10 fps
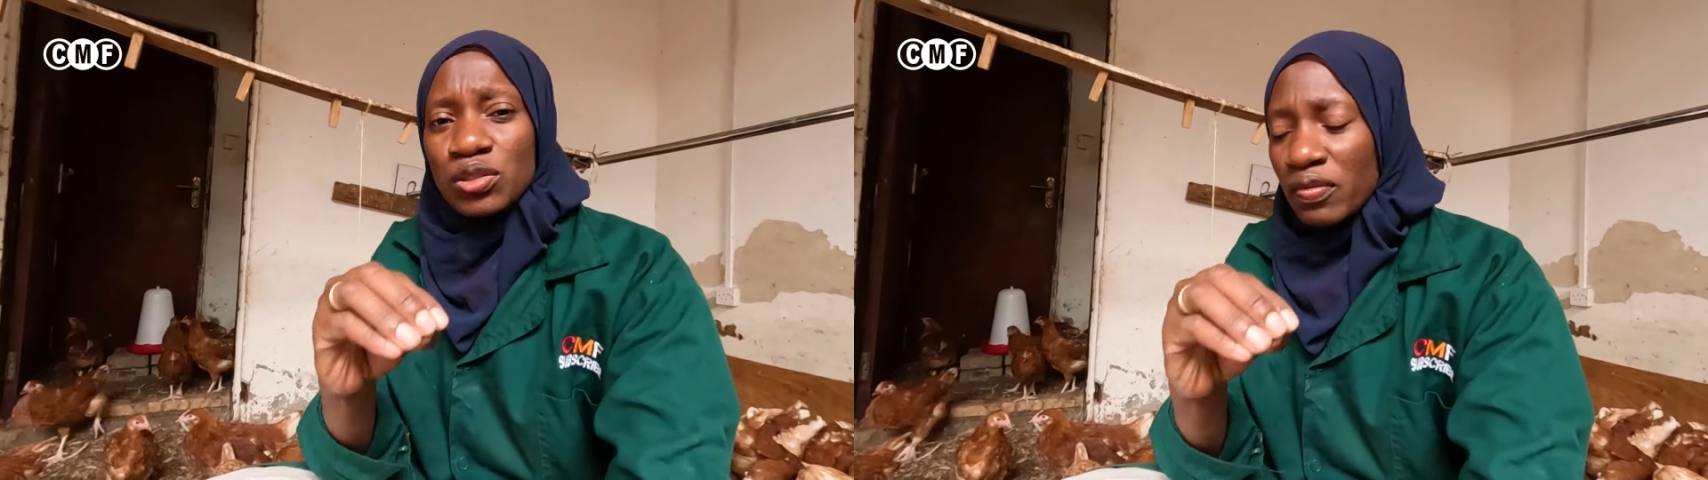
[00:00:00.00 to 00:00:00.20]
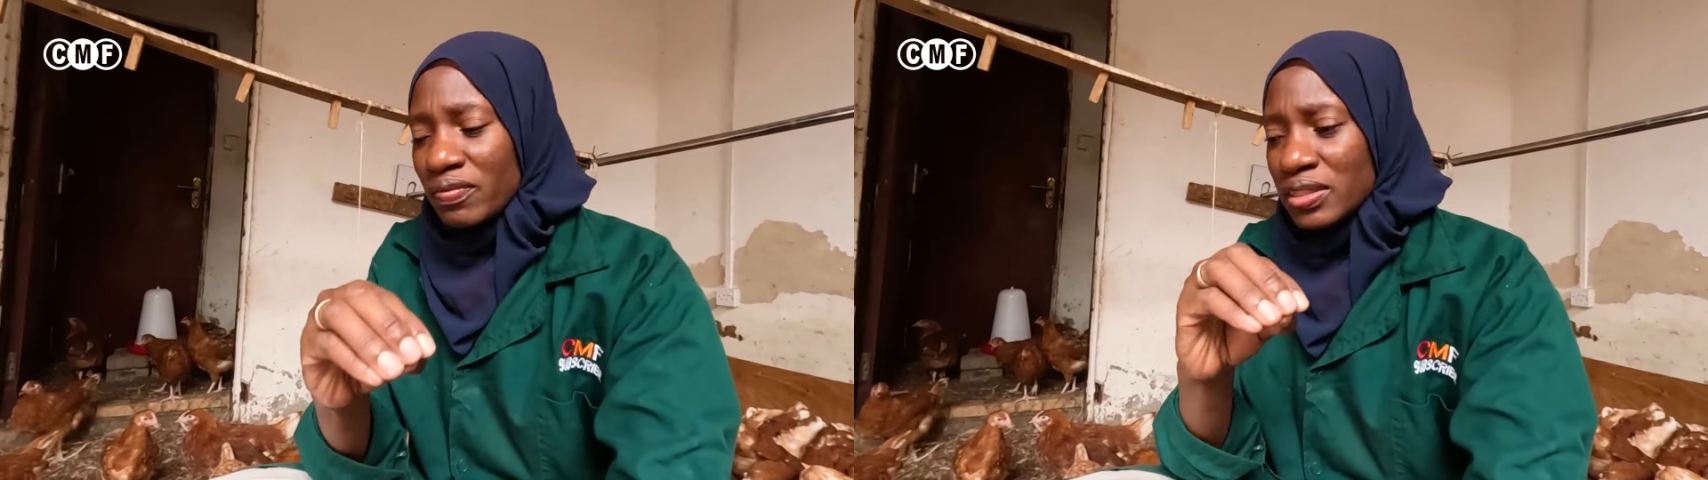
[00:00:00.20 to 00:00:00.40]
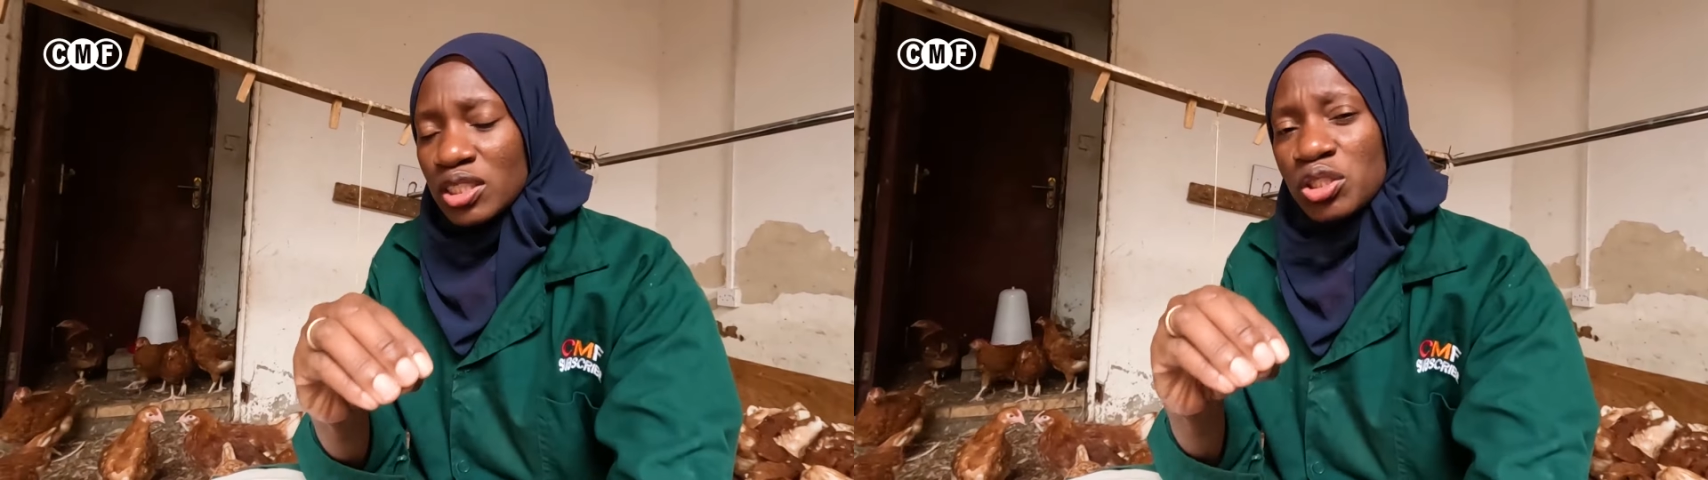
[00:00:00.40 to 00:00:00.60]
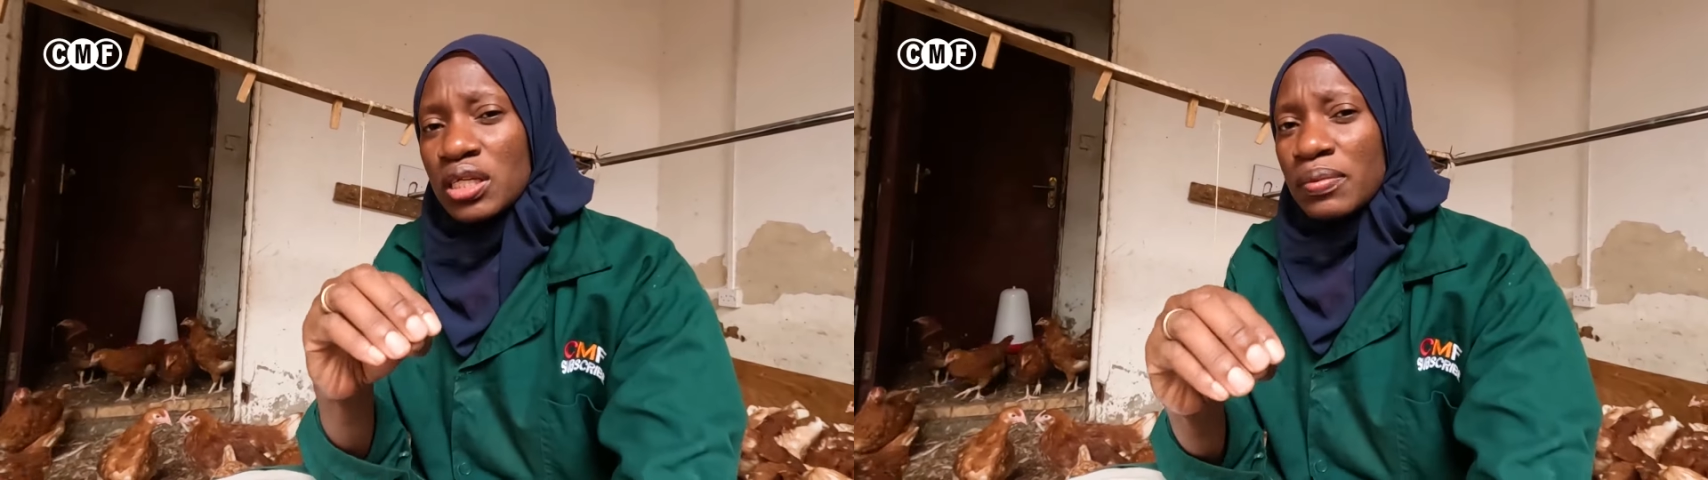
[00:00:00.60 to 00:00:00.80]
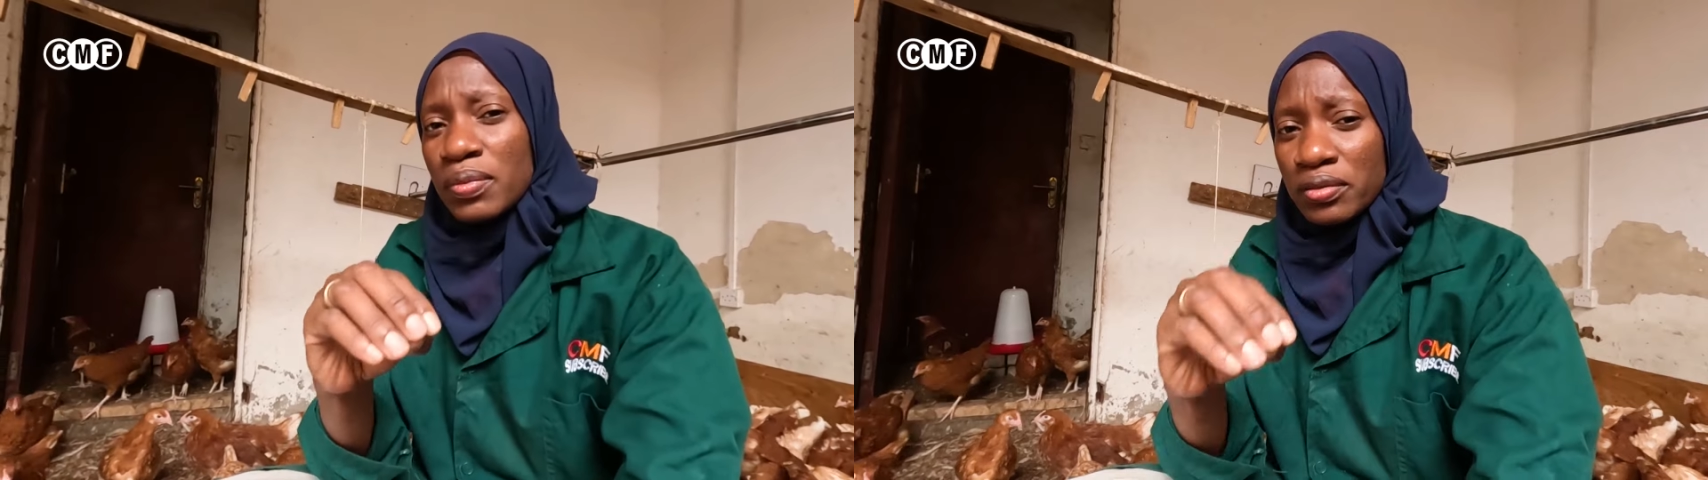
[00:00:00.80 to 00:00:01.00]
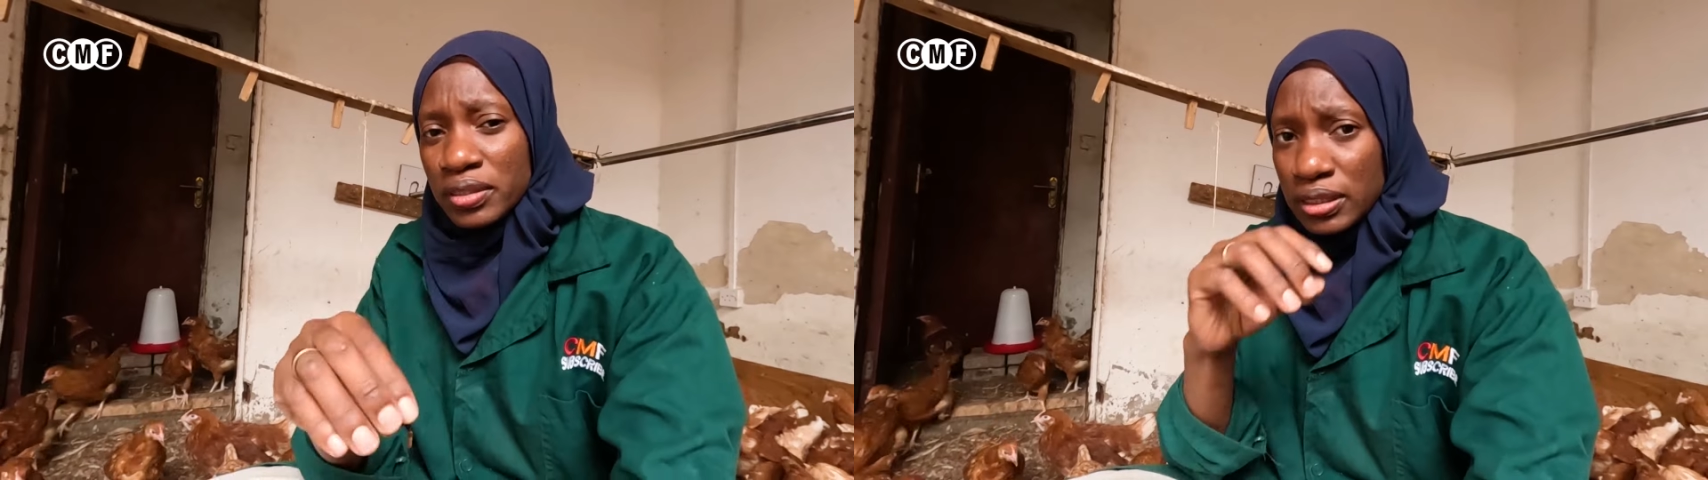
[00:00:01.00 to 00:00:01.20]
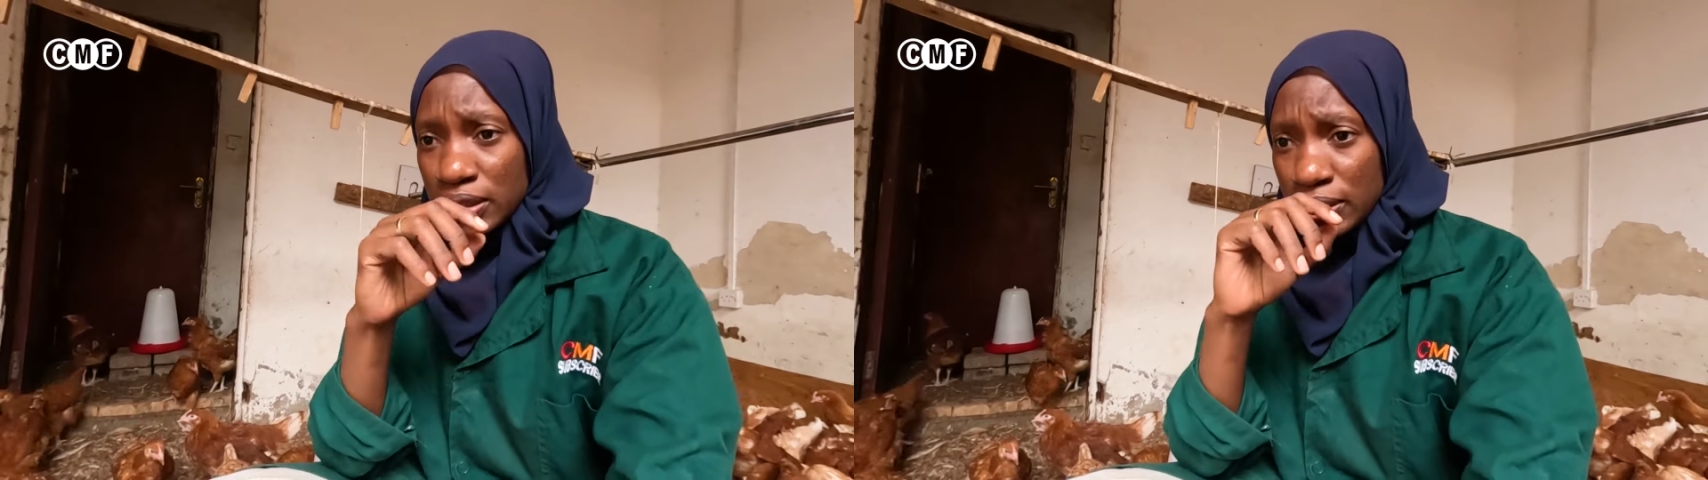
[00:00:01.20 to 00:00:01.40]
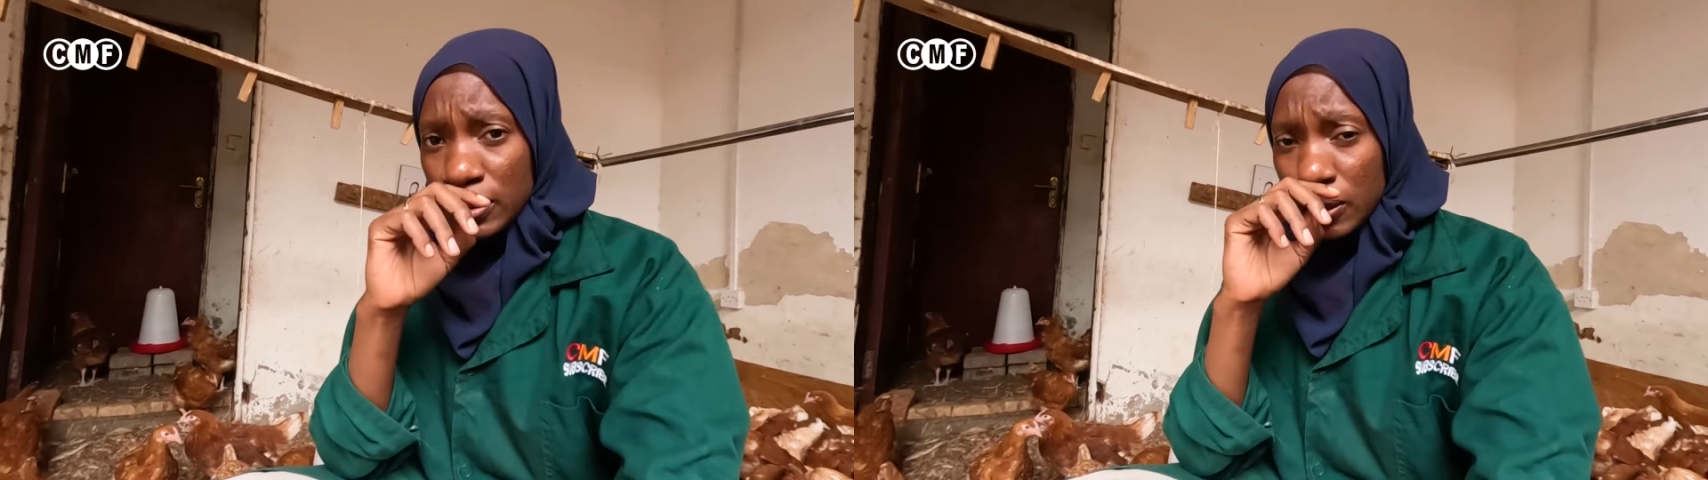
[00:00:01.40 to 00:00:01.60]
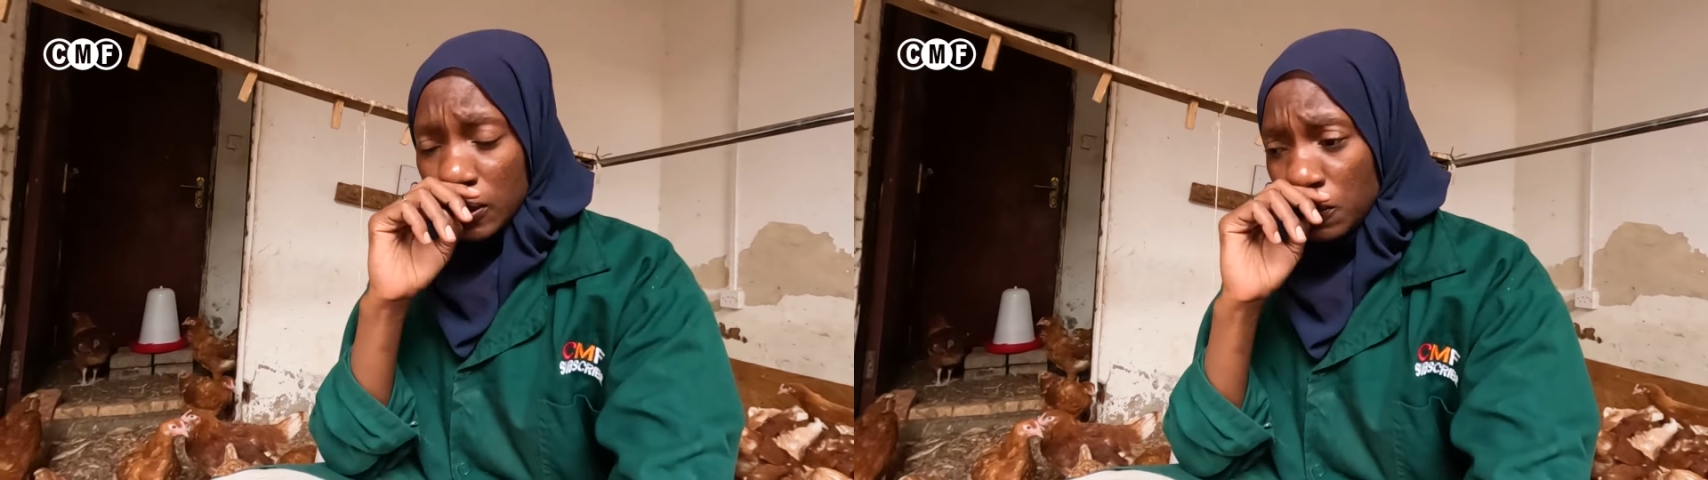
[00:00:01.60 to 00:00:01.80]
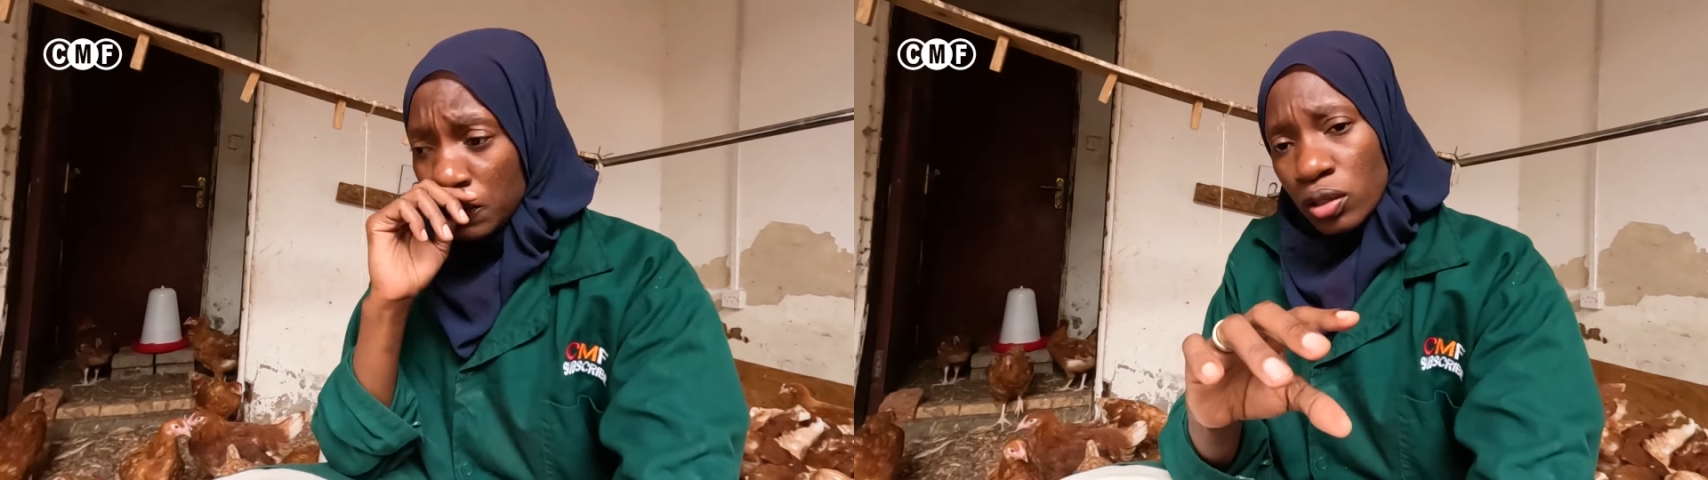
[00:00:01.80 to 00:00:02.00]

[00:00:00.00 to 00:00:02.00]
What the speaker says: conversation about this, you know.